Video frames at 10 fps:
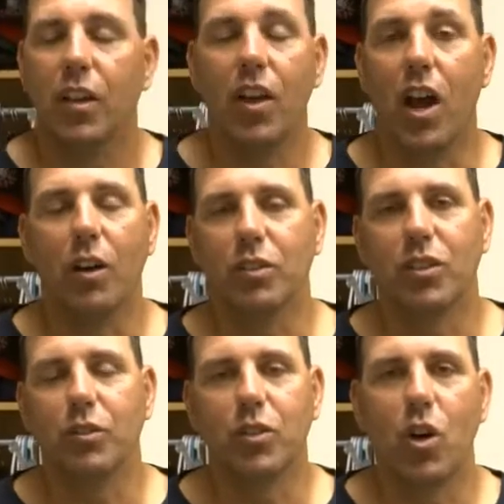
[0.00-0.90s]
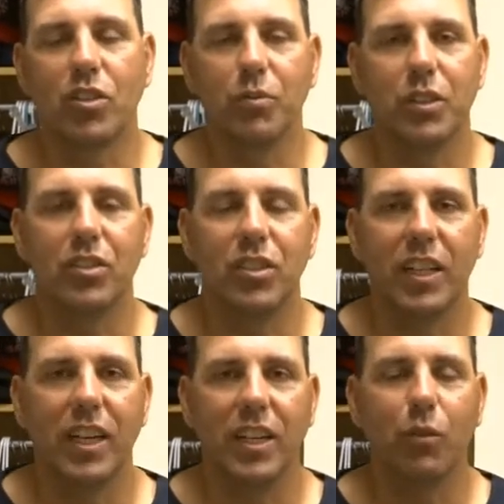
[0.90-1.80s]
No, it was awesome to
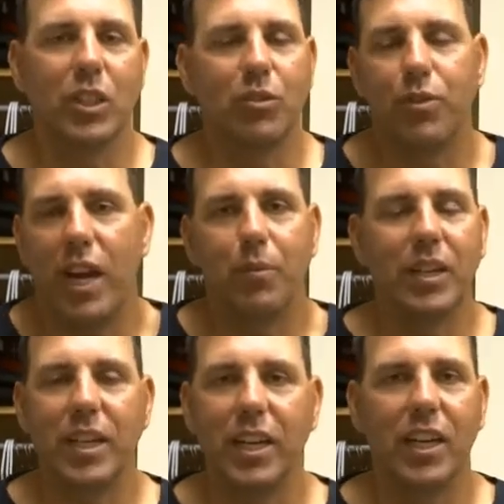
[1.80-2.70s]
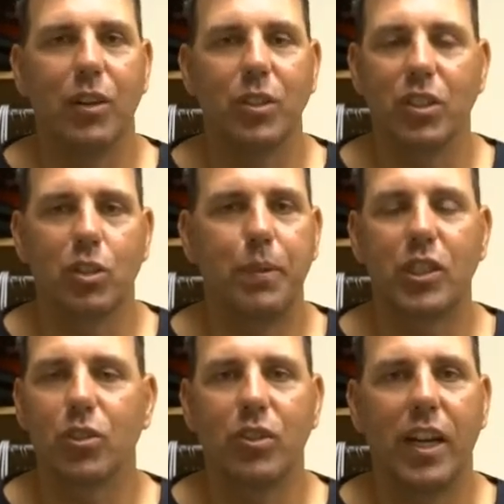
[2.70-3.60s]
see, and with his family here, it was a
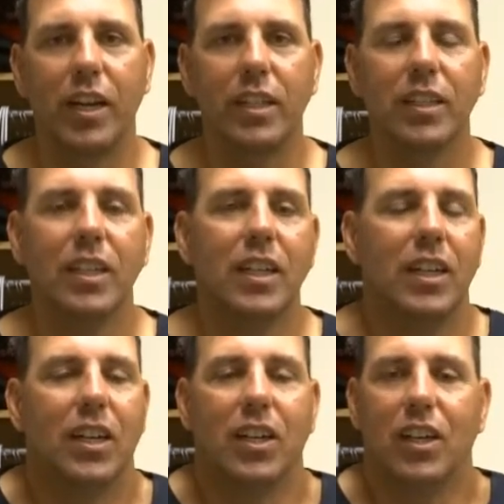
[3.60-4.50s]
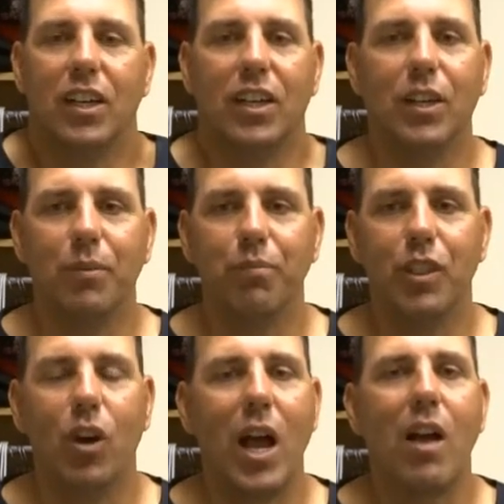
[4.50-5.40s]
special night.
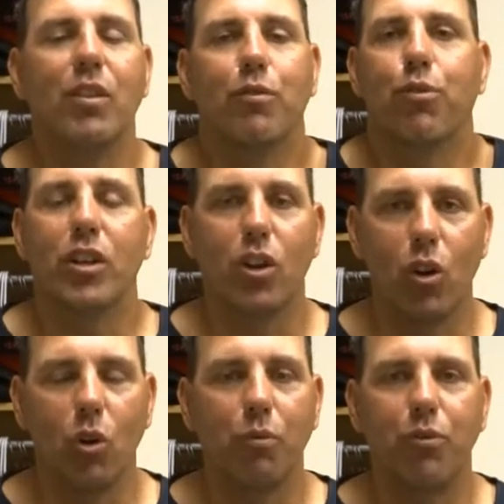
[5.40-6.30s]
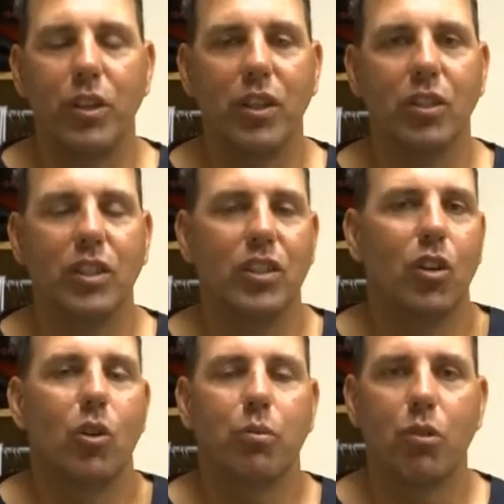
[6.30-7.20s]
You know, having in front of your home field and
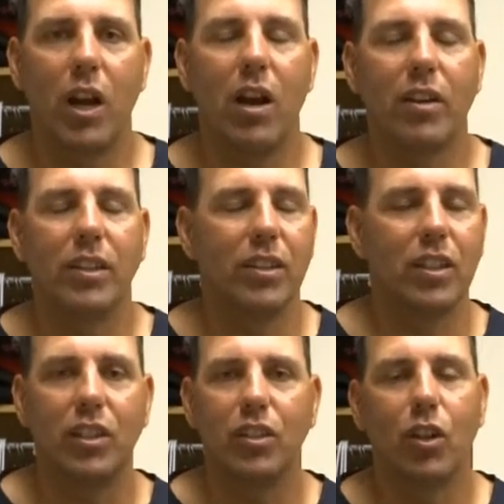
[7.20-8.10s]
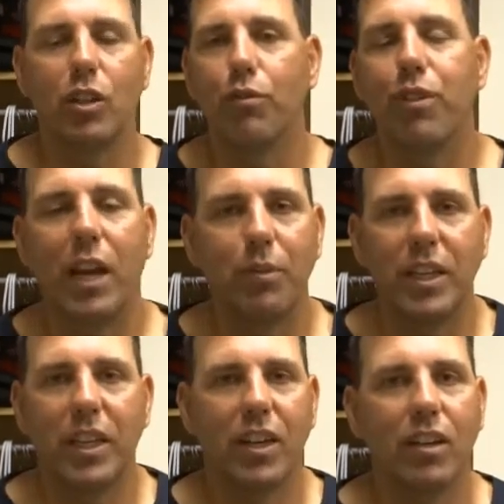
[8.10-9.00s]
your home crowd, and you know, your family
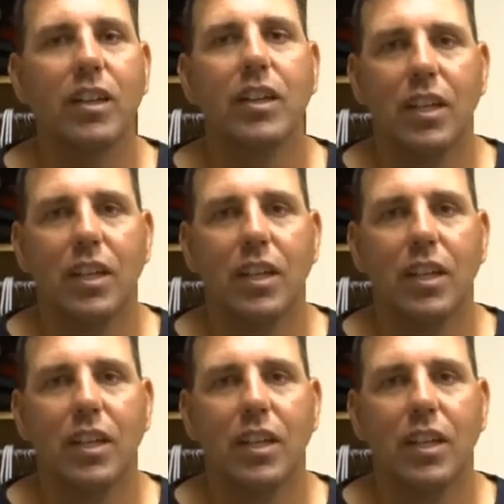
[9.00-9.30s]
here.